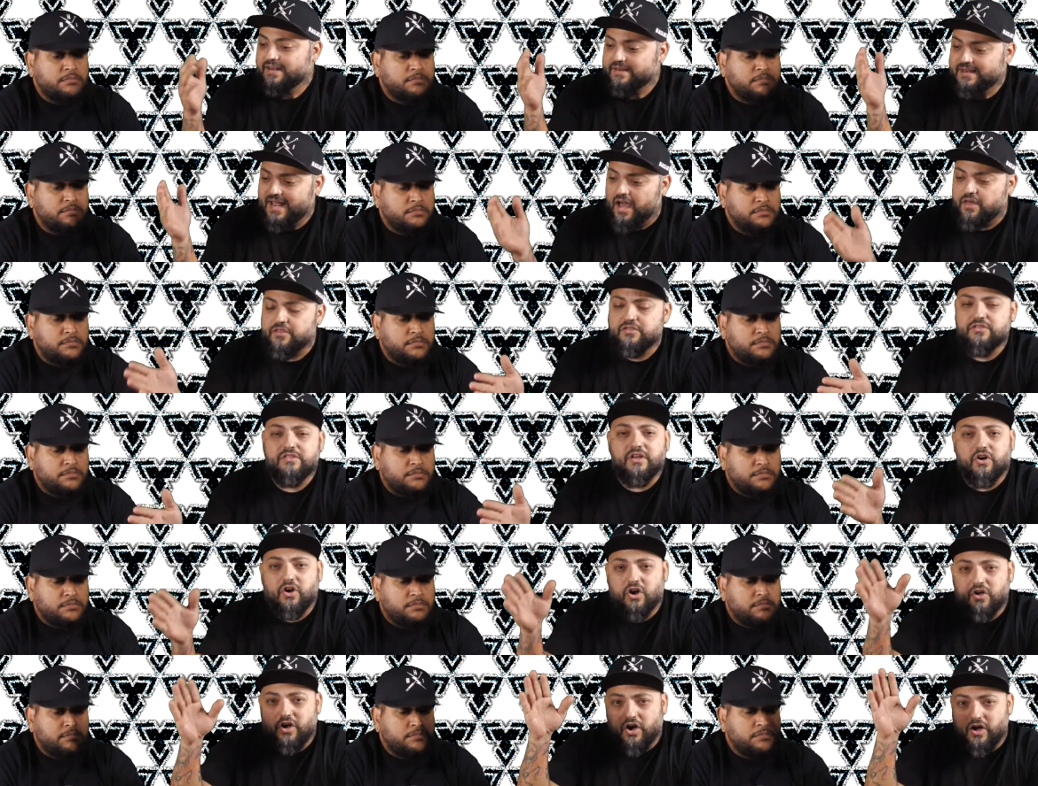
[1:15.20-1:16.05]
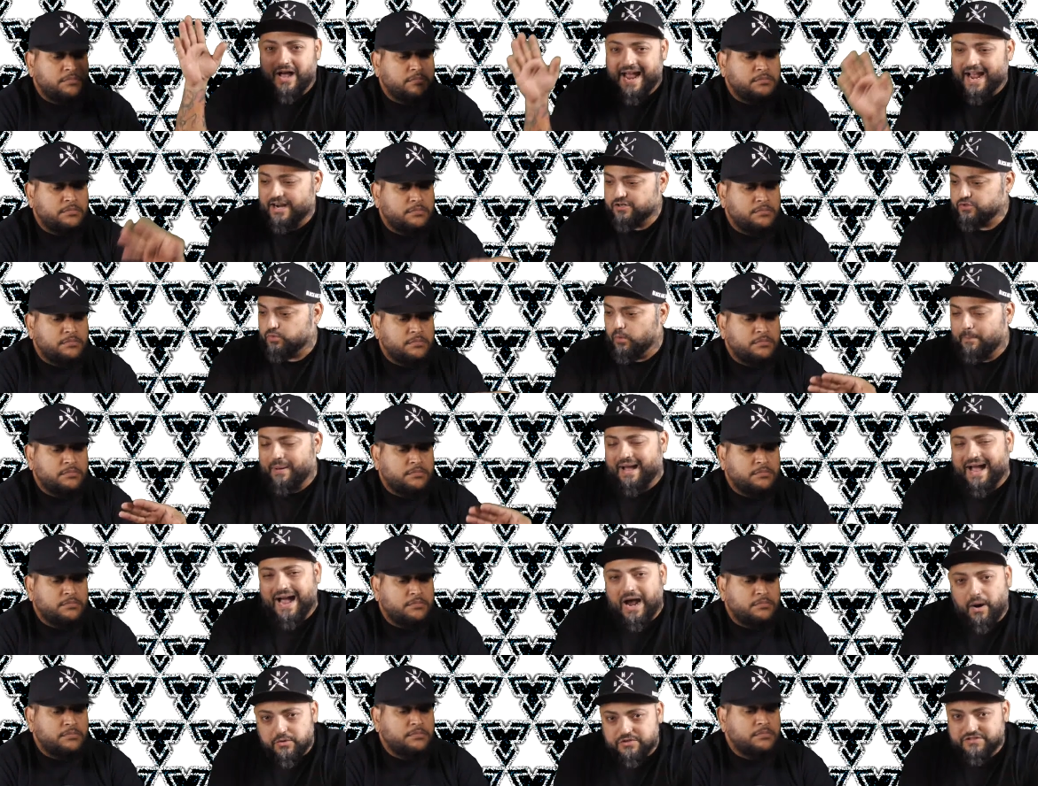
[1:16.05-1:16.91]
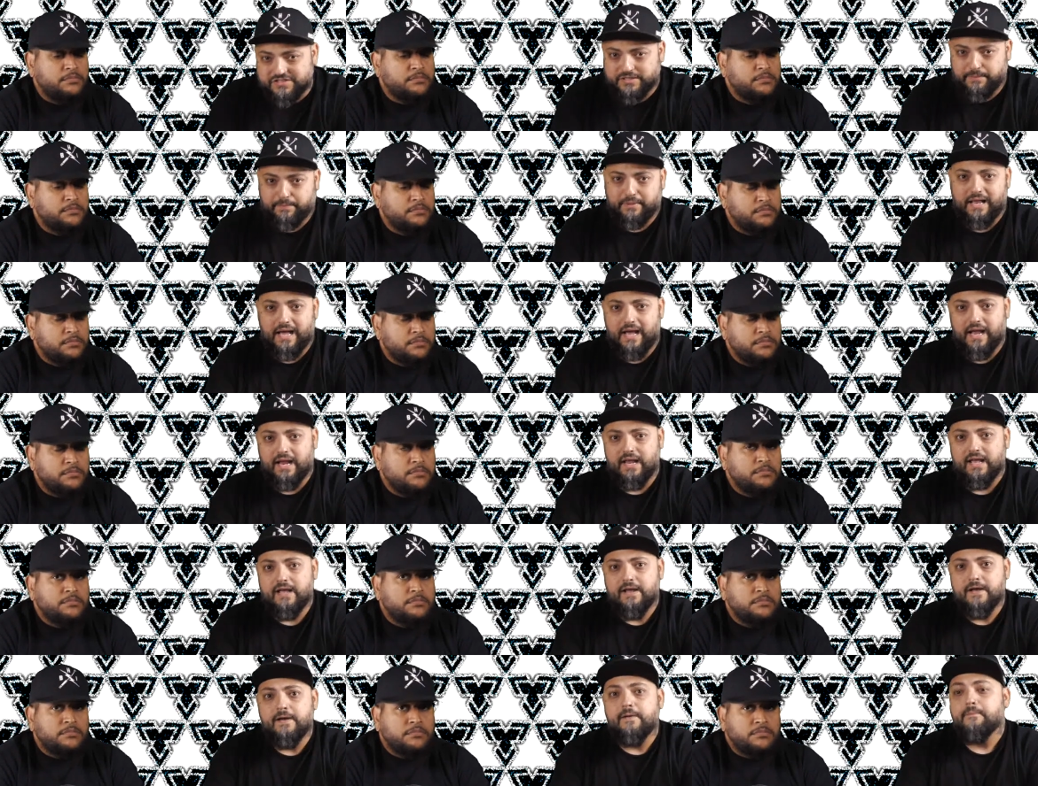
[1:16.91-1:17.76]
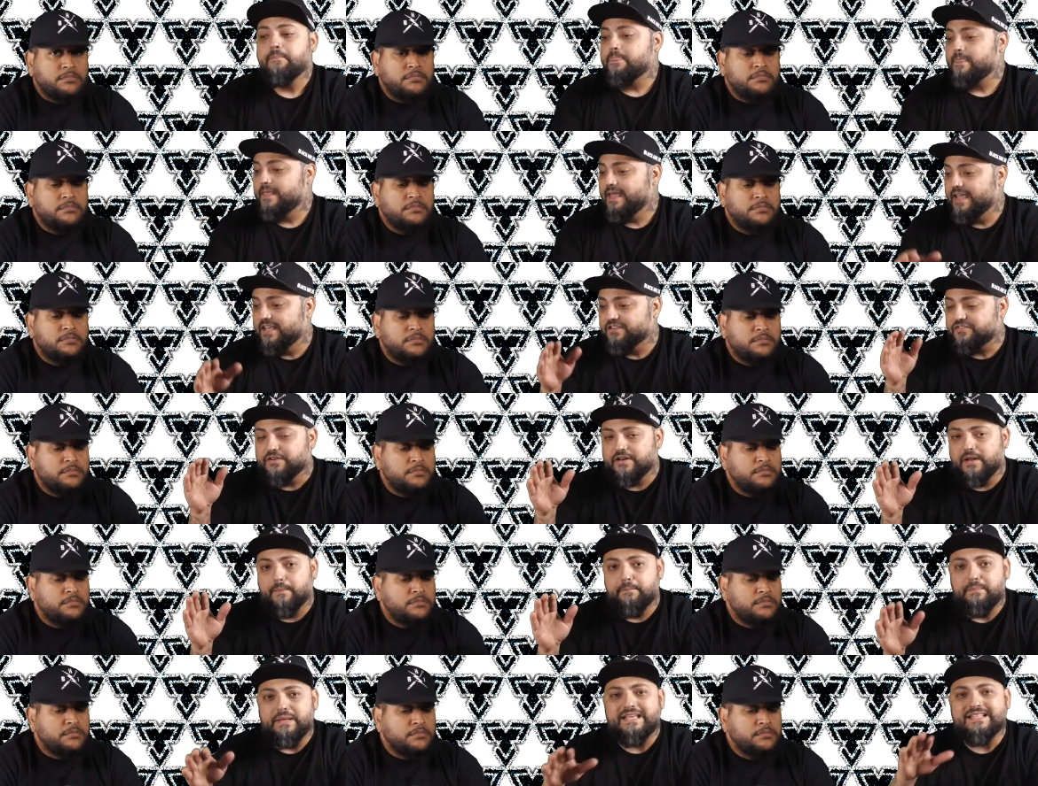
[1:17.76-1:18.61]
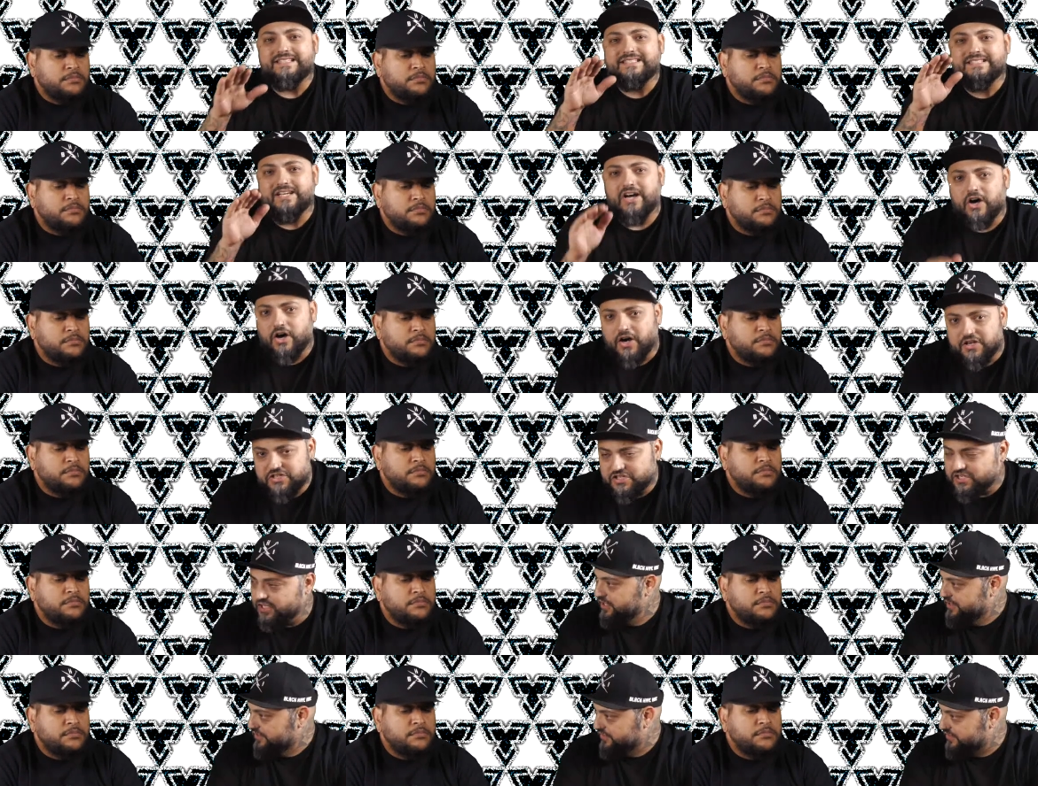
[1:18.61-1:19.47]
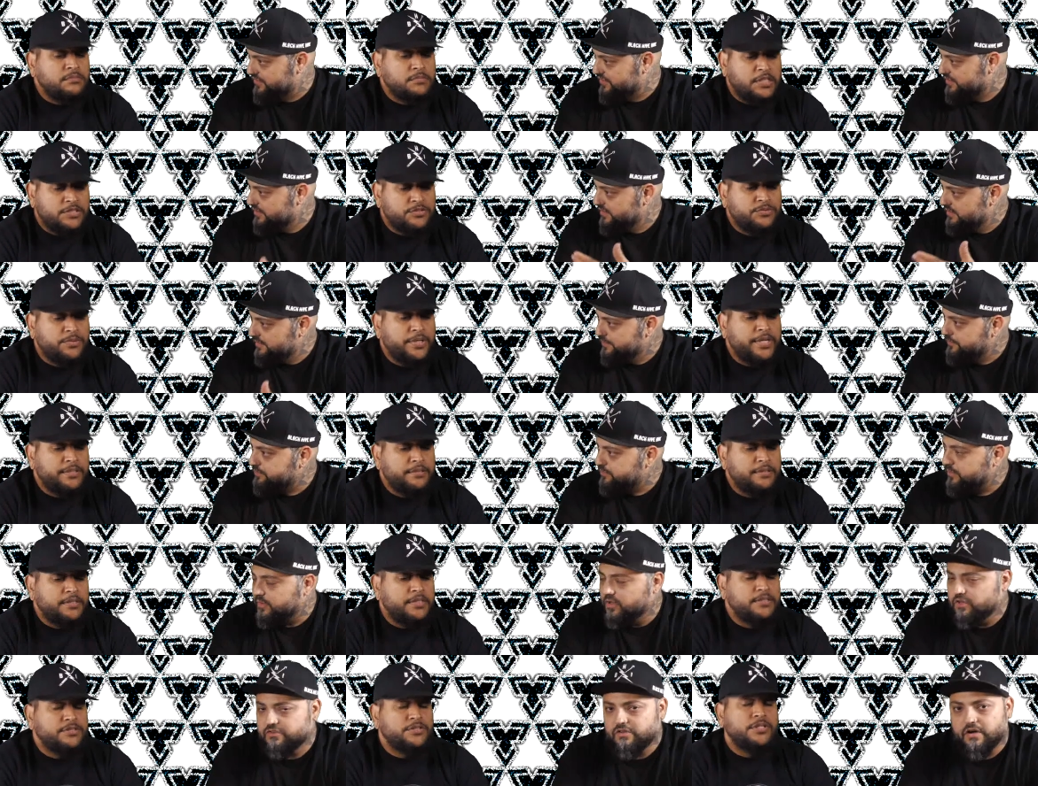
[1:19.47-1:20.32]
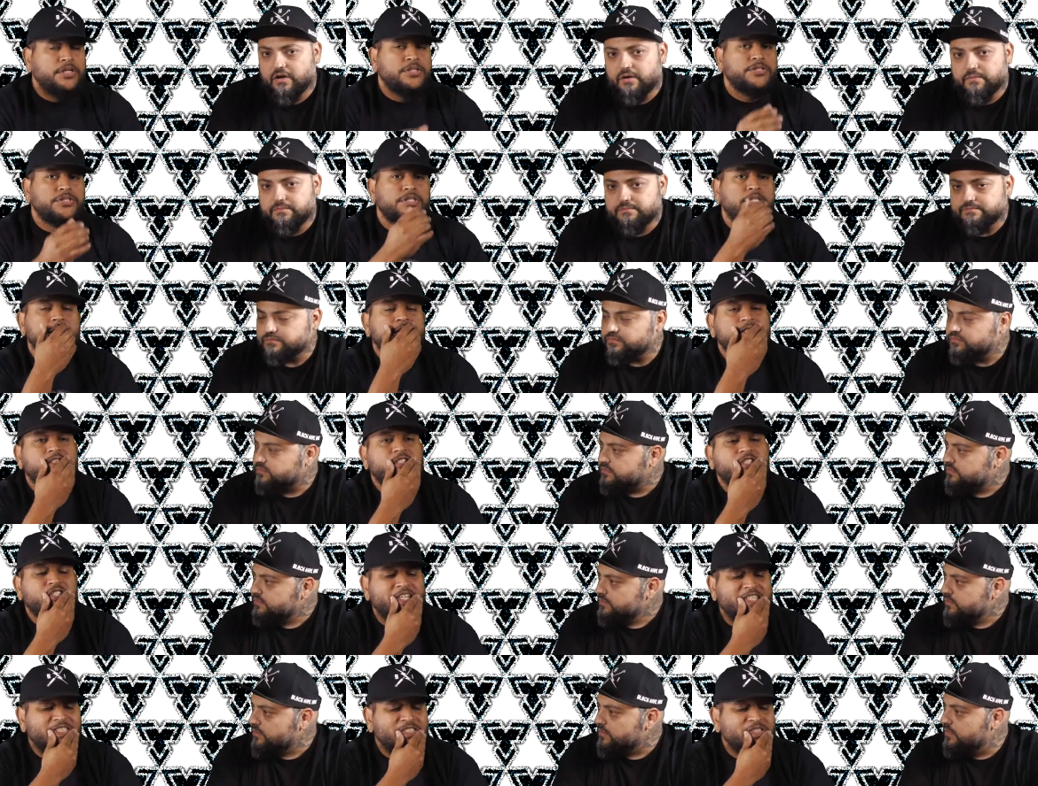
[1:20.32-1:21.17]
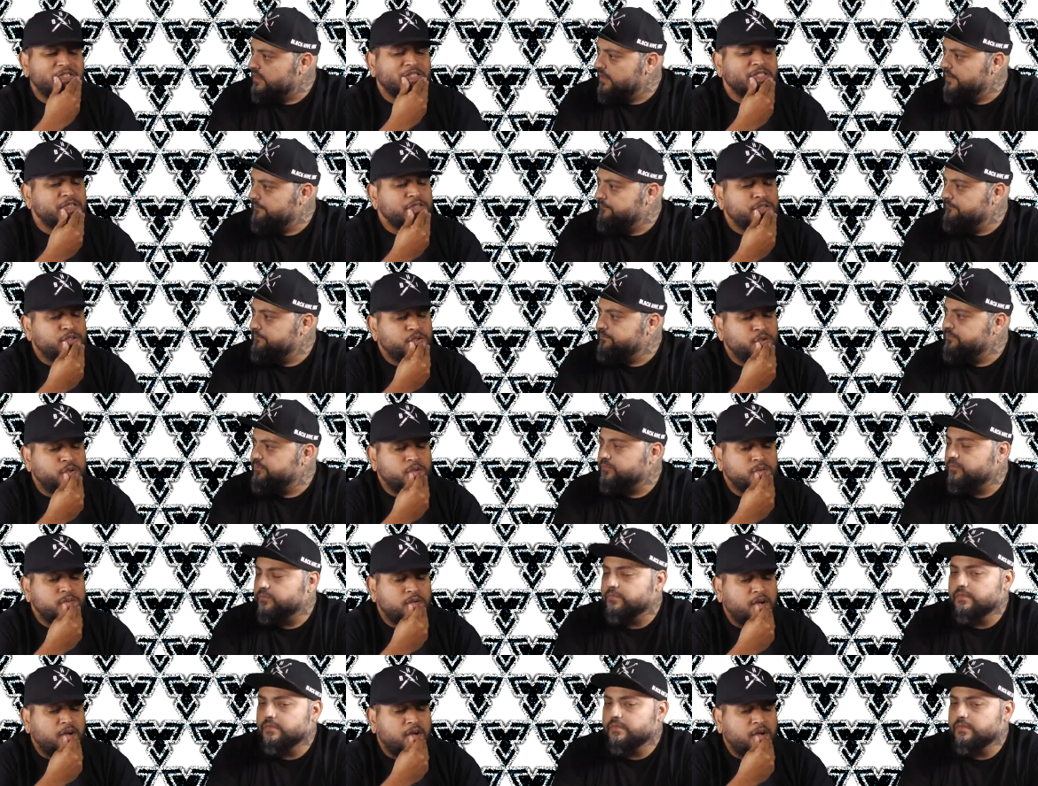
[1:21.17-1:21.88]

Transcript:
Speaker 1: Now the actual power supply is going to be touchless. That's right.
Speaker 2: It's touchless, gesture controlled